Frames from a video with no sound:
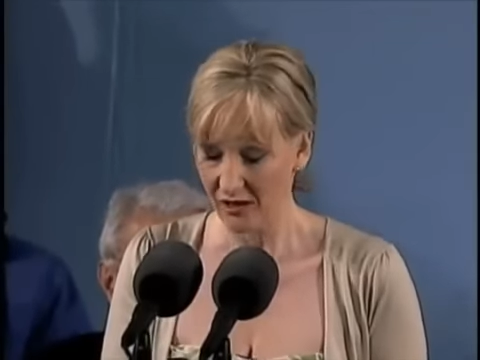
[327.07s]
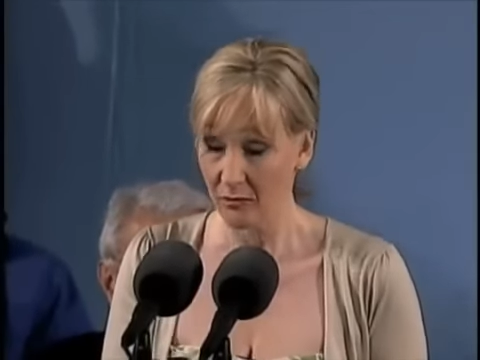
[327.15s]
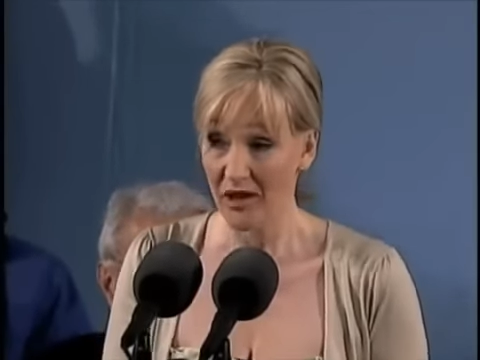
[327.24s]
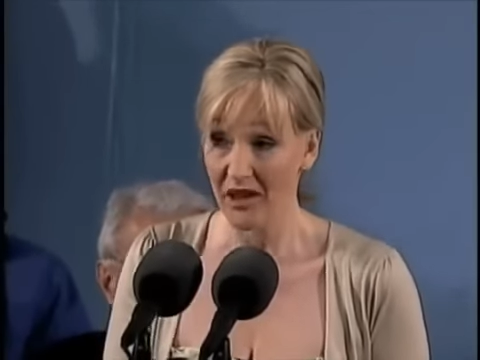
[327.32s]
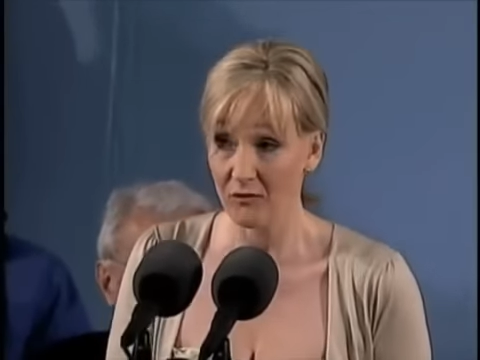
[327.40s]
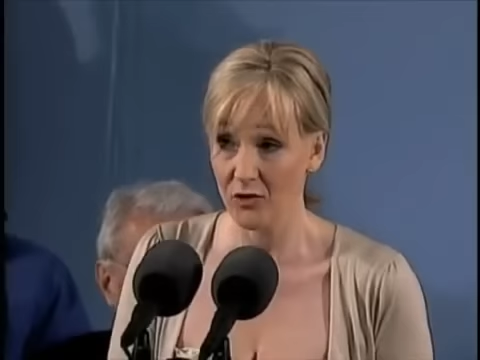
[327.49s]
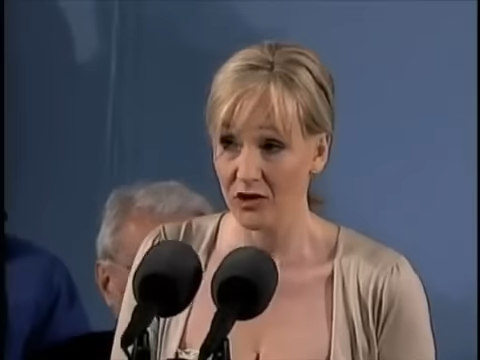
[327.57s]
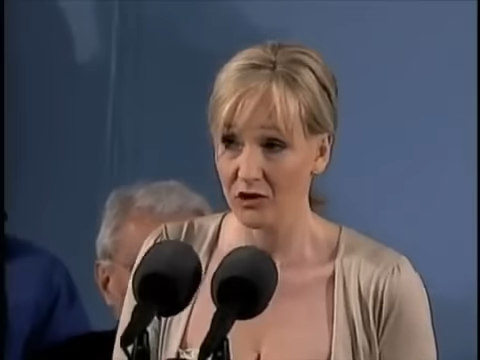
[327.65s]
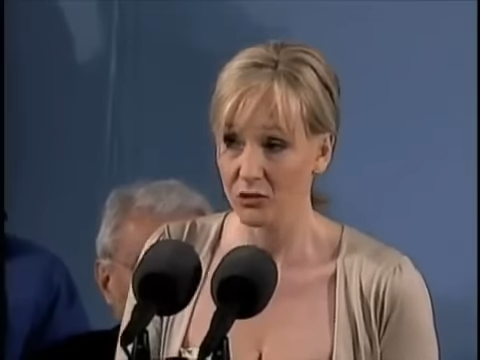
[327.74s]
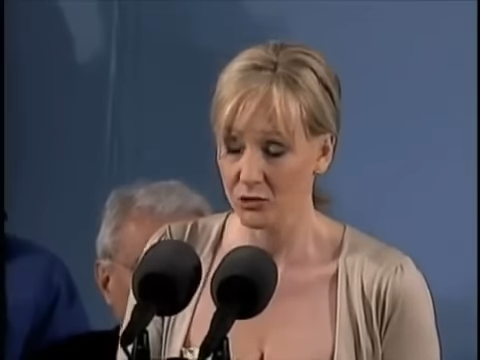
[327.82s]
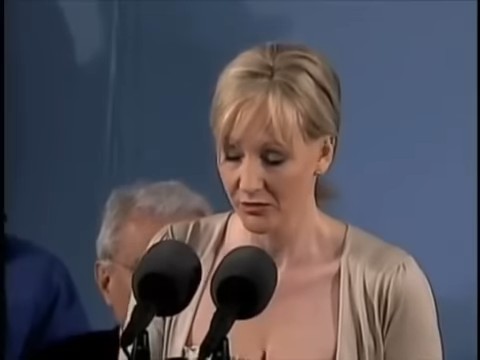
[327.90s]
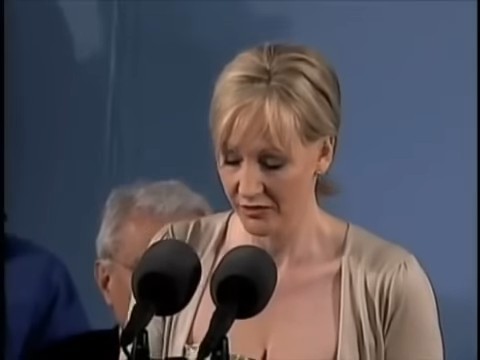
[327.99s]
And by every
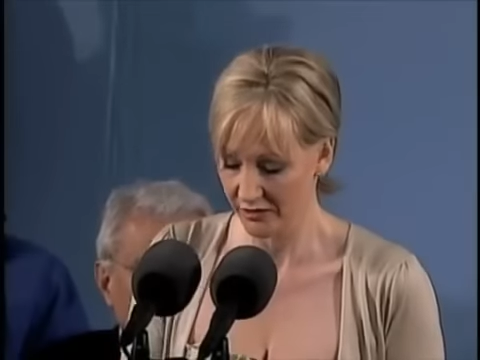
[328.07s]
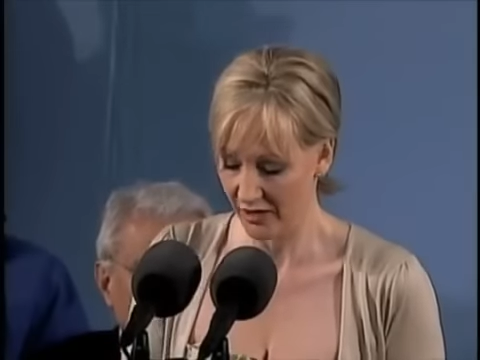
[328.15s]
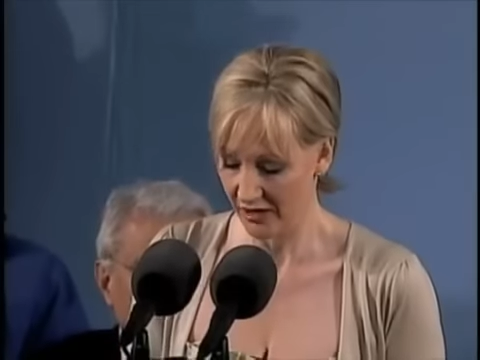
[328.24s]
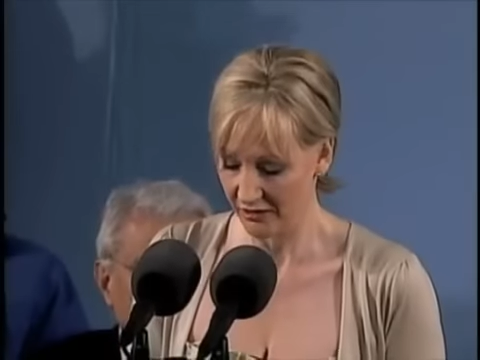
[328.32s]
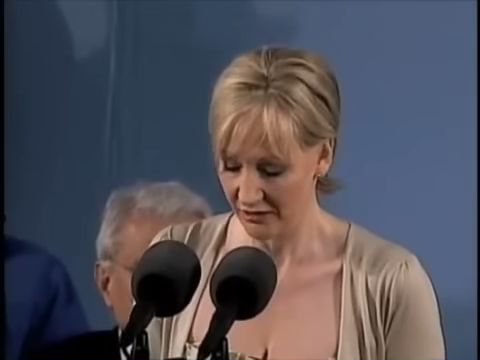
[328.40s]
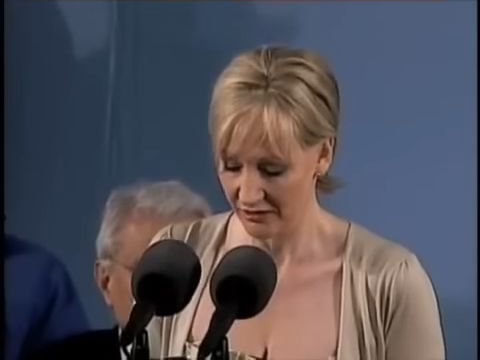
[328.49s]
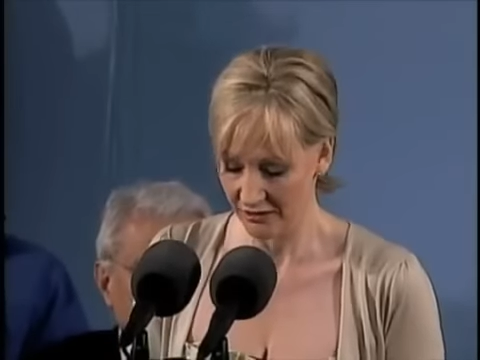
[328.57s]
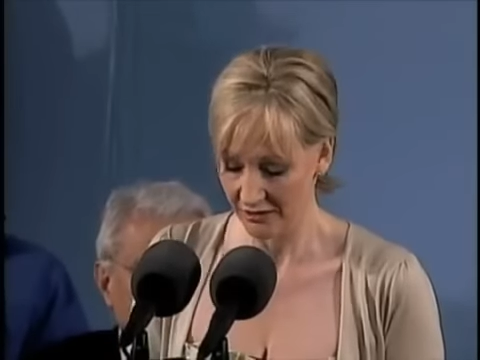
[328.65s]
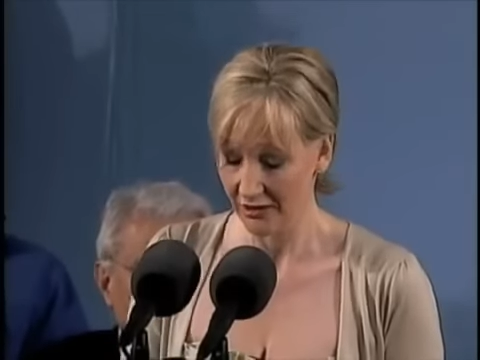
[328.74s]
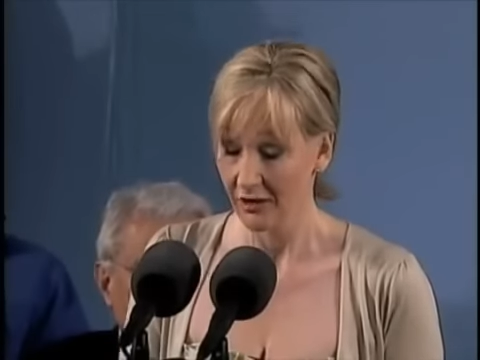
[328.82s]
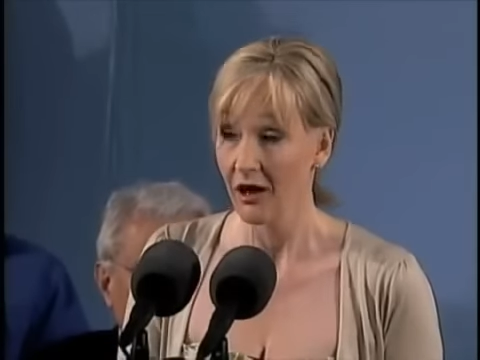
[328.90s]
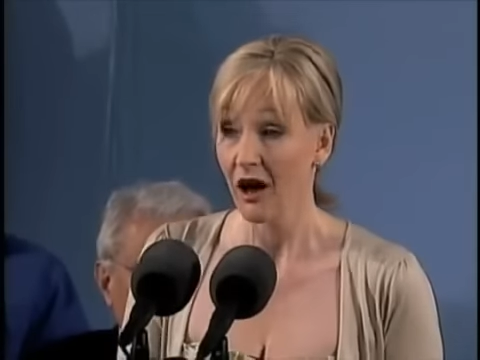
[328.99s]
usual standard,
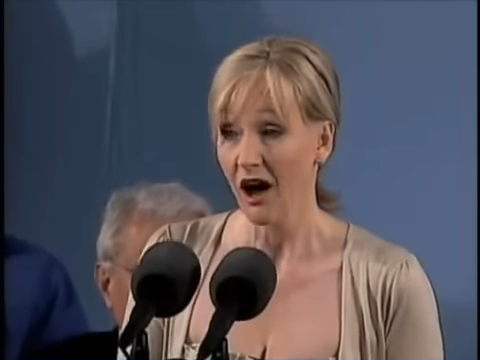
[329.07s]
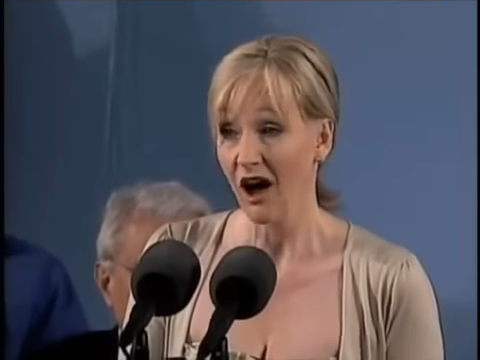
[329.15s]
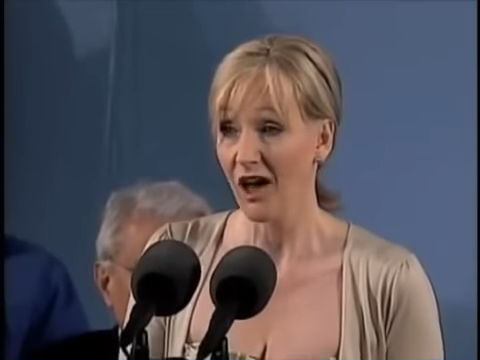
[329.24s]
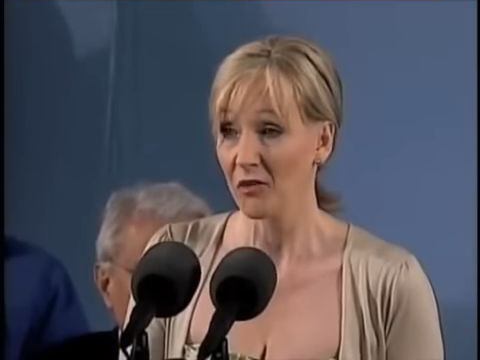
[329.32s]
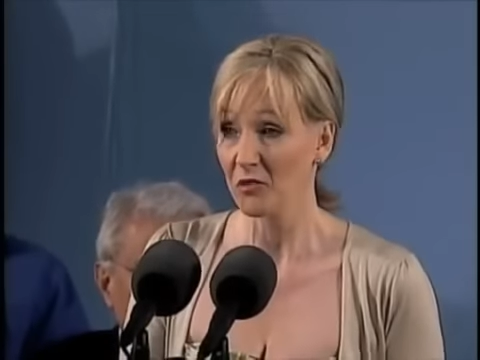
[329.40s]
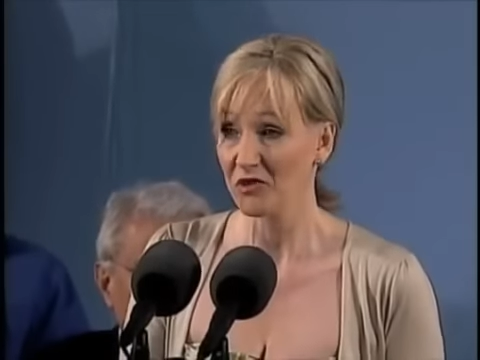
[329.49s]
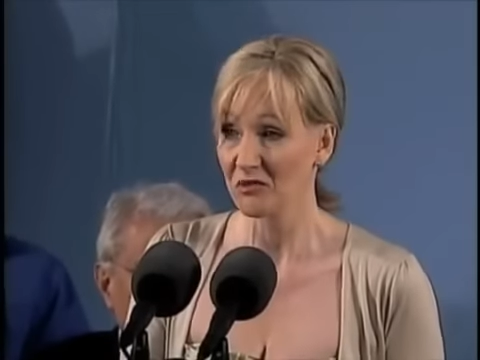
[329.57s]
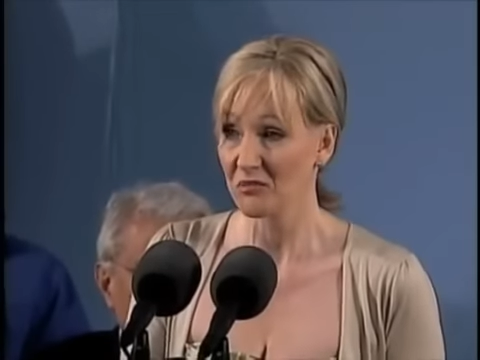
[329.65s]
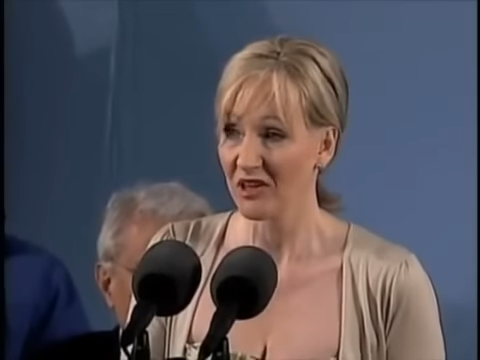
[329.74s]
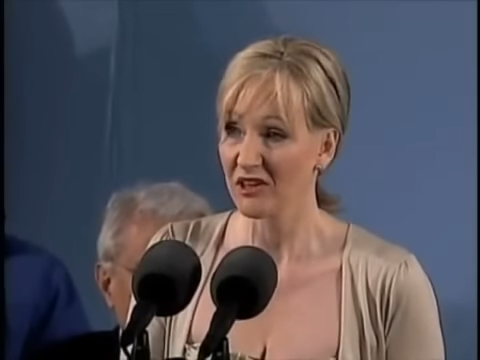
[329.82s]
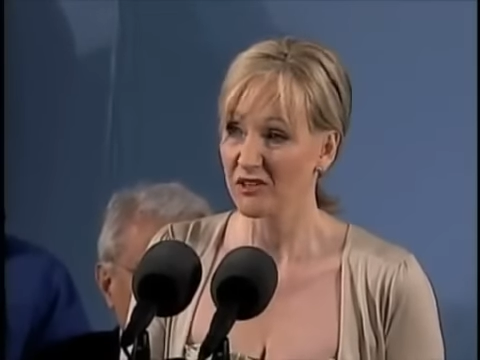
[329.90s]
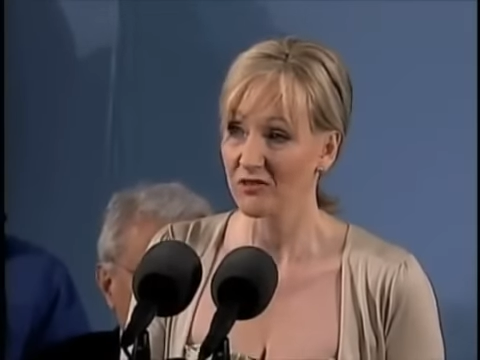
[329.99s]
I was the
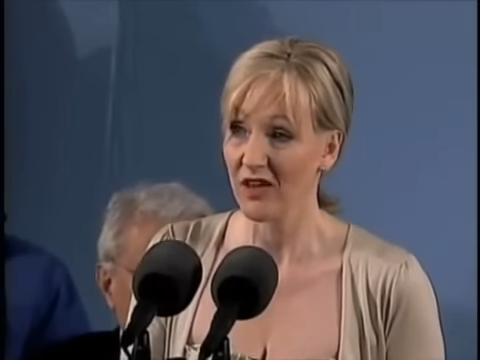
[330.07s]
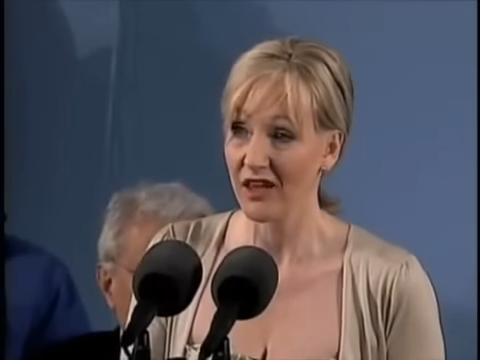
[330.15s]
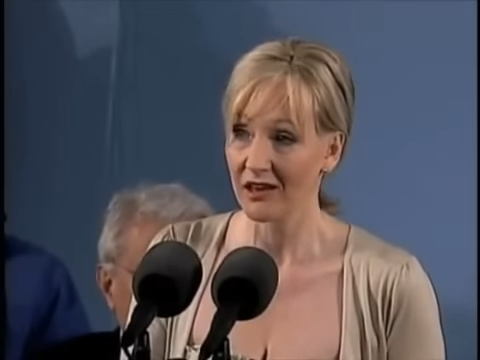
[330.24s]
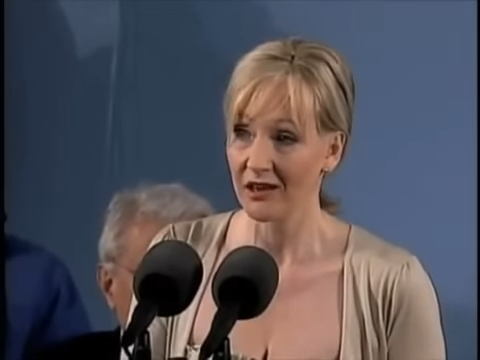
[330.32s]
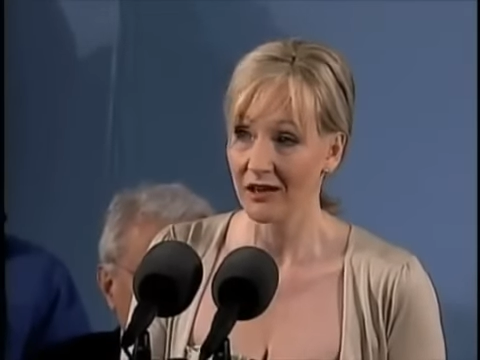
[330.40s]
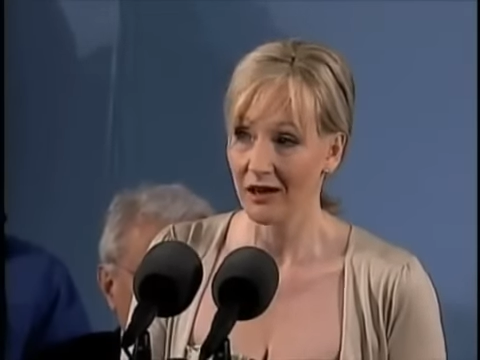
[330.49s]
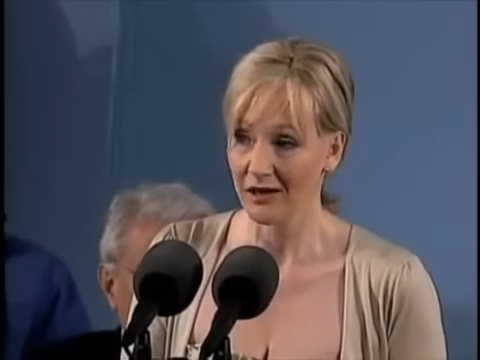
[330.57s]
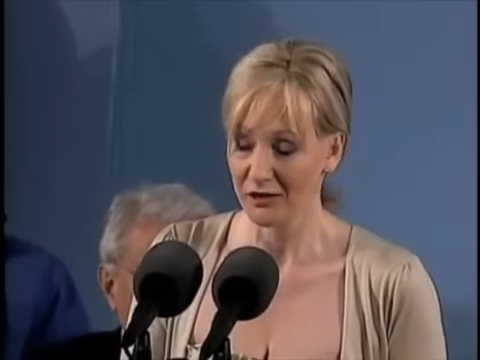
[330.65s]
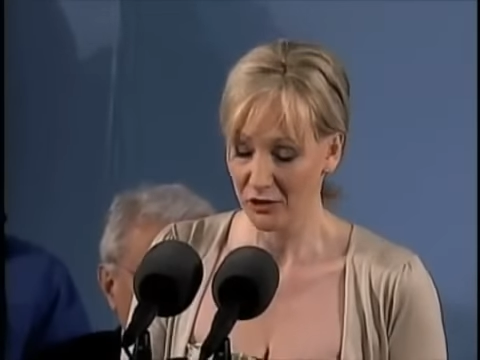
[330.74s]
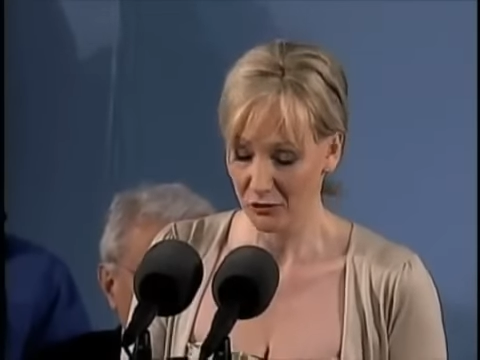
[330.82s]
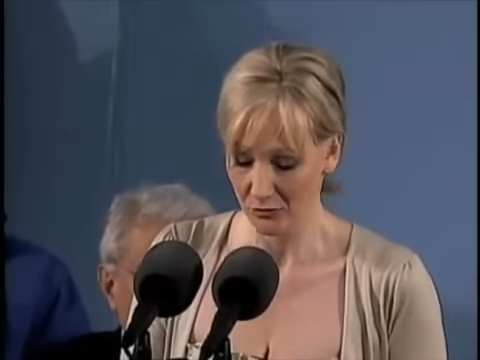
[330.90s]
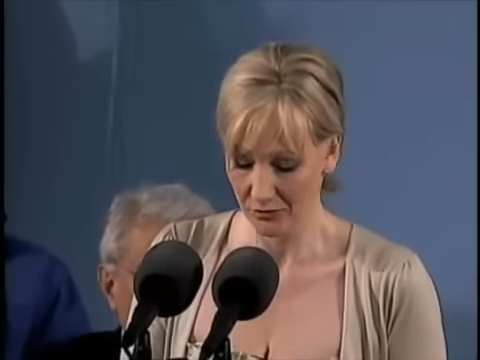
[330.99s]
biggest failure I
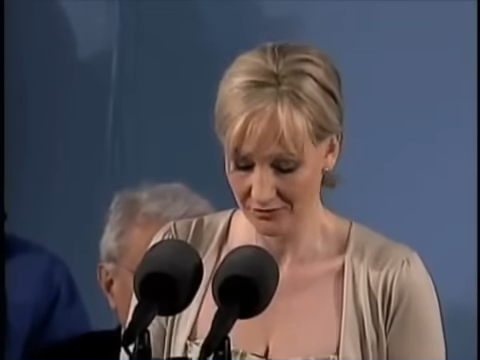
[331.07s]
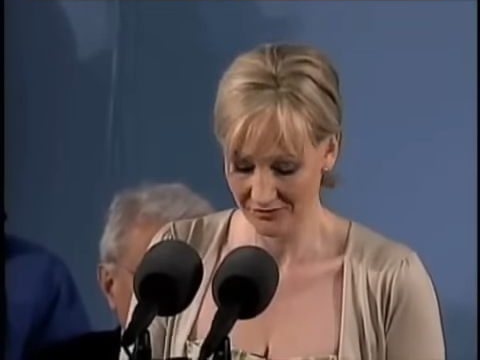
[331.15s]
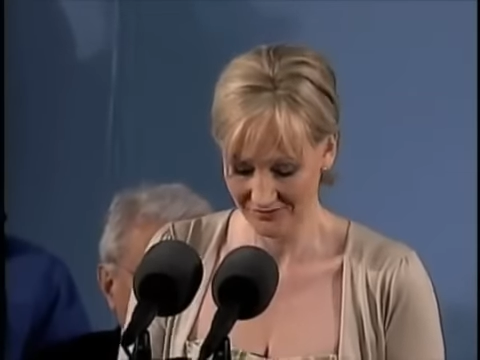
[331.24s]
knew.